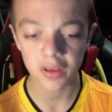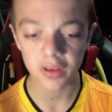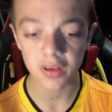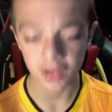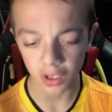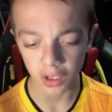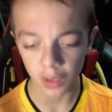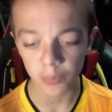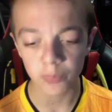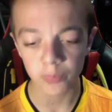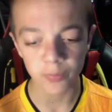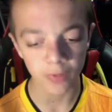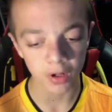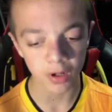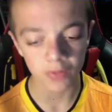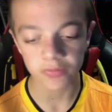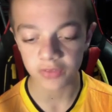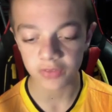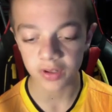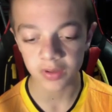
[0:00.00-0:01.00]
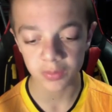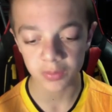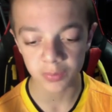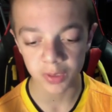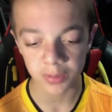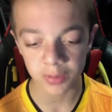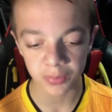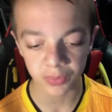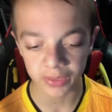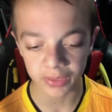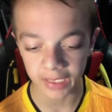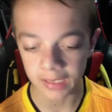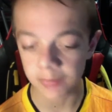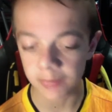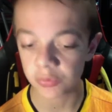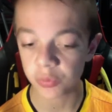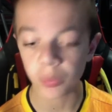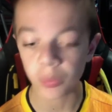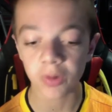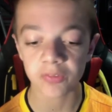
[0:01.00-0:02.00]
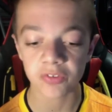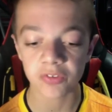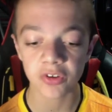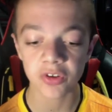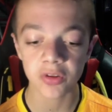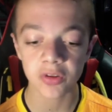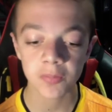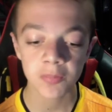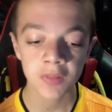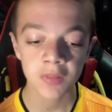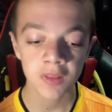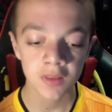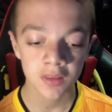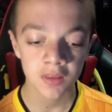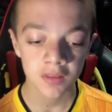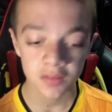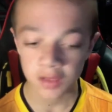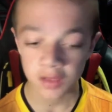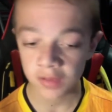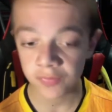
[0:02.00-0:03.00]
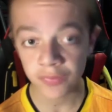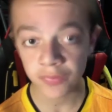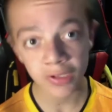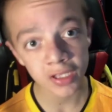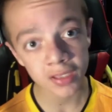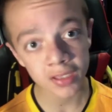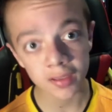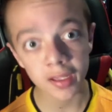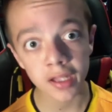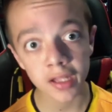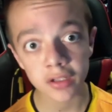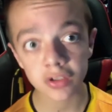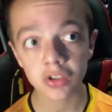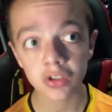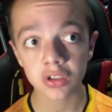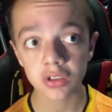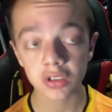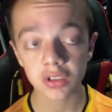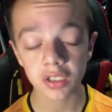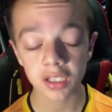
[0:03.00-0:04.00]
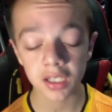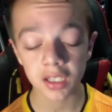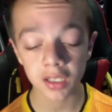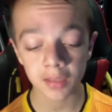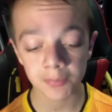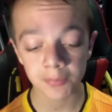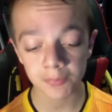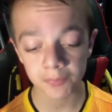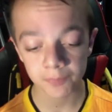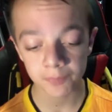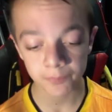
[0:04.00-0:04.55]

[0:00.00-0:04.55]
are very winnable games. Watford, they had a